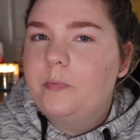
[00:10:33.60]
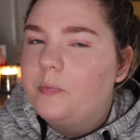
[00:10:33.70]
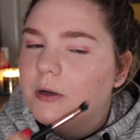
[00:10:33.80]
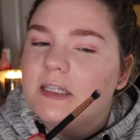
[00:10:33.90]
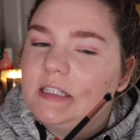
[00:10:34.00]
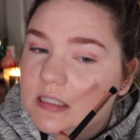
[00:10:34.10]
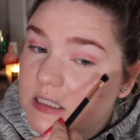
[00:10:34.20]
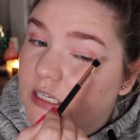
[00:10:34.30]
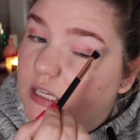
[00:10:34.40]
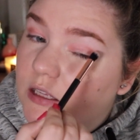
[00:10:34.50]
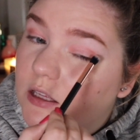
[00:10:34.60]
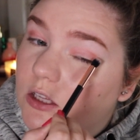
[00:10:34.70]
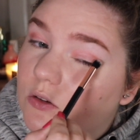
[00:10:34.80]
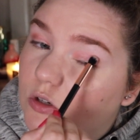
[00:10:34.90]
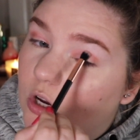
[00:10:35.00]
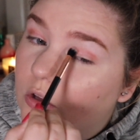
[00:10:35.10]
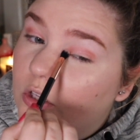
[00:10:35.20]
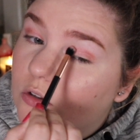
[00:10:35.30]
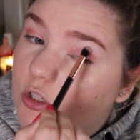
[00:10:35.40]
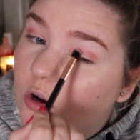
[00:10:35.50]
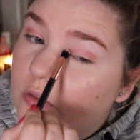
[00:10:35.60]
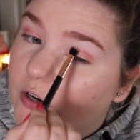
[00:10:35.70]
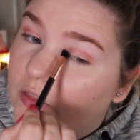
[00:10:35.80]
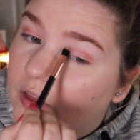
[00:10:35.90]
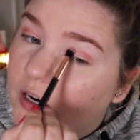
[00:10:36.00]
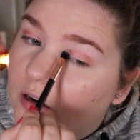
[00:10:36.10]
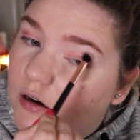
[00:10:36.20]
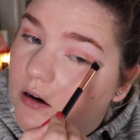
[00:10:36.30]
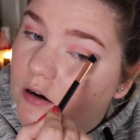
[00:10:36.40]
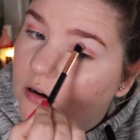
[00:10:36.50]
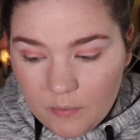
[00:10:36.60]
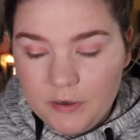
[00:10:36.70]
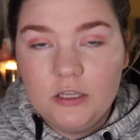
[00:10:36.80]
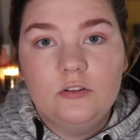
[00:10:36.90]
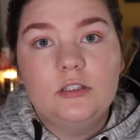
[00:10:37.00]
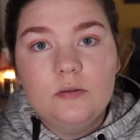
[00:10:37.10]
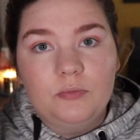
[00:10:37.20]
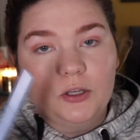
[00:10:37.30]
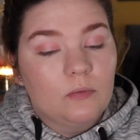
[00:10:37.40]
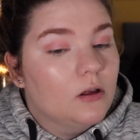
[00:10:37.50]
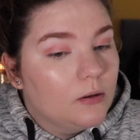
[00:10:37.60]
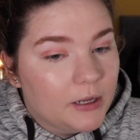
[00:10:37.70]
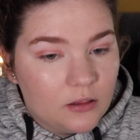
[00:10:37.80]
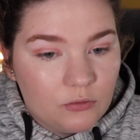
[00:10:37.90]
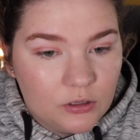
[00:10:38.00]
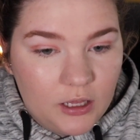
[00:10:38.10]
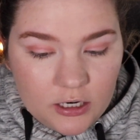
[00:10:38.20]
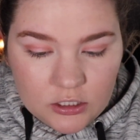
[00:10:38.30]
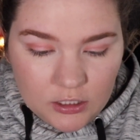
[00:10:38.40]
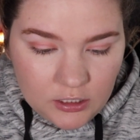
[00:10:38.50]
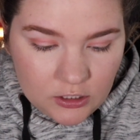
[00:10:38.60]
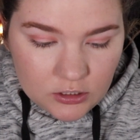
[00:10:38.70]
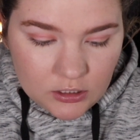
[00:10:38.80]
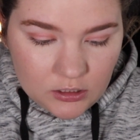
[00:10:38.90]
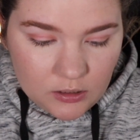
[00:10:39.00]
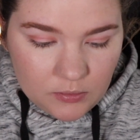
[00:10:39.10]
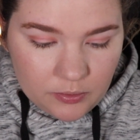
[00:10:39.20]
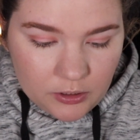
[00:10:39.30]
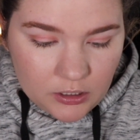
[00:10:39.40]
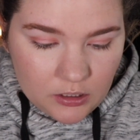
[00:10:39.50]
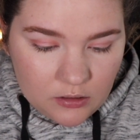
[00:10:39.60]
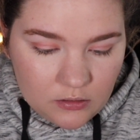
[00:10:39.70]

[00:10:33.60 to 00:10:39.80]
but sticky. Like you'll know they're there. I'm gonna use the blue one on my lower lash line. I just think that'd be pretty.